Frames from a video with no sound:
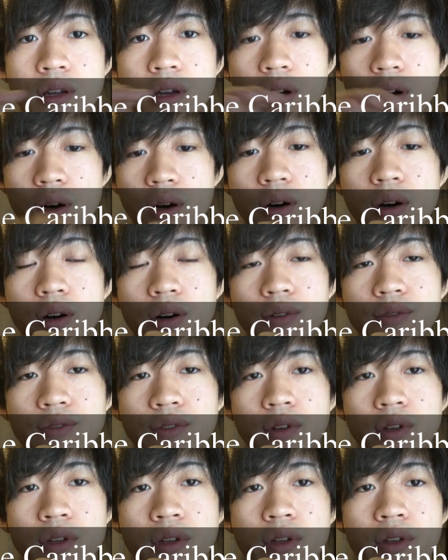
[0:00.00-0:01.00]
of
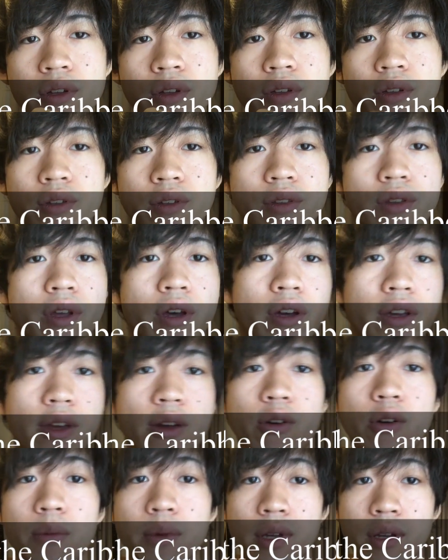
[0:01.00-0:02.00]
the
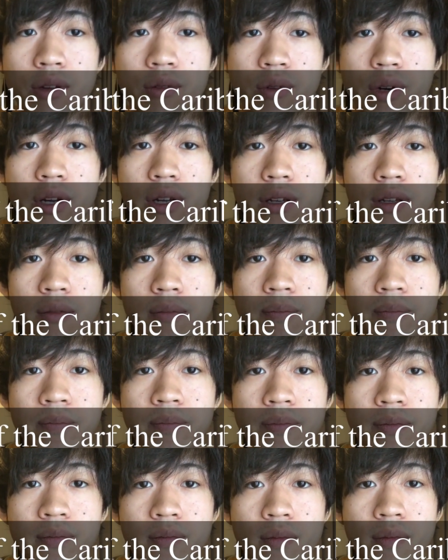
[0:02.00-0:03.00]
Caribbean, right?
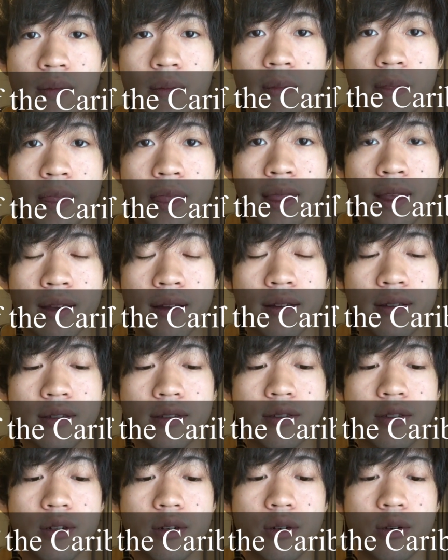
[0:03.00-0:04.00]

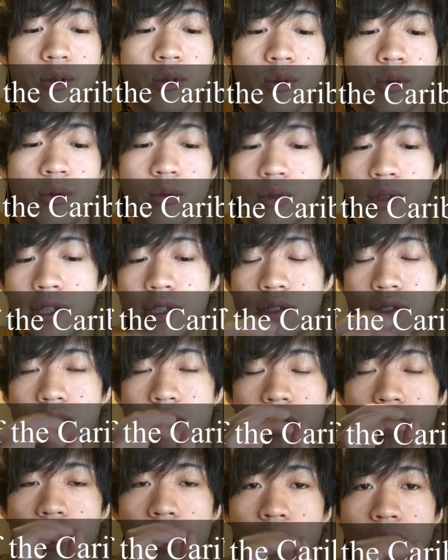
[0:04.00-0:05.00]
So let's
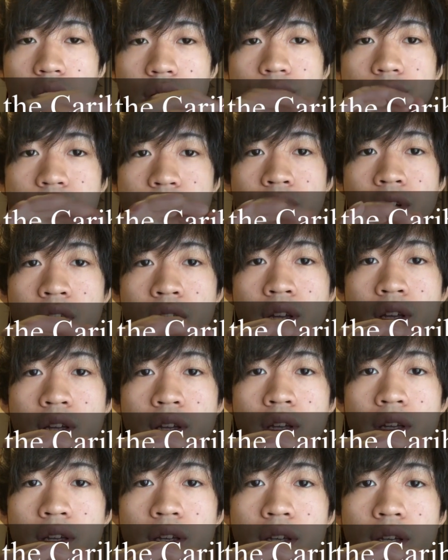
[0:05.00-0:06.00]
see, of
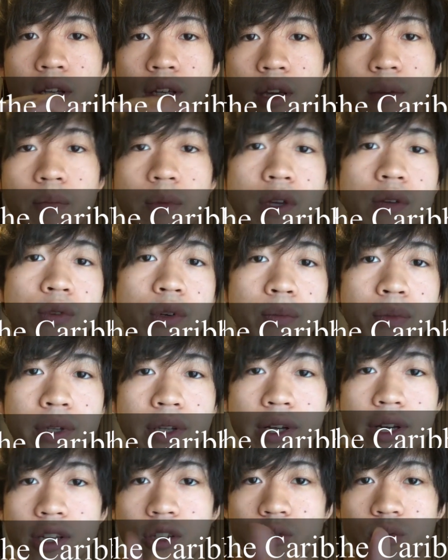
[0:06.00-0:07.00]
can be
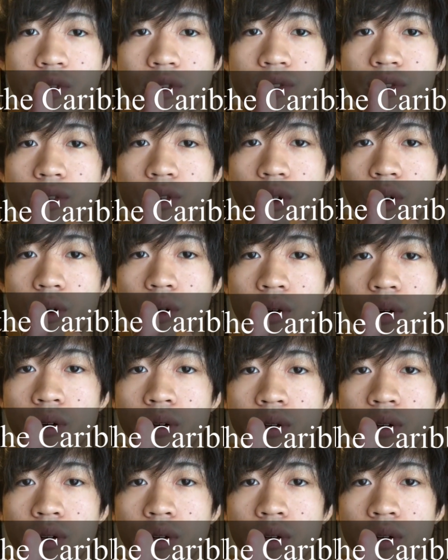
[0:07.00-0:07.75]
replaced with no.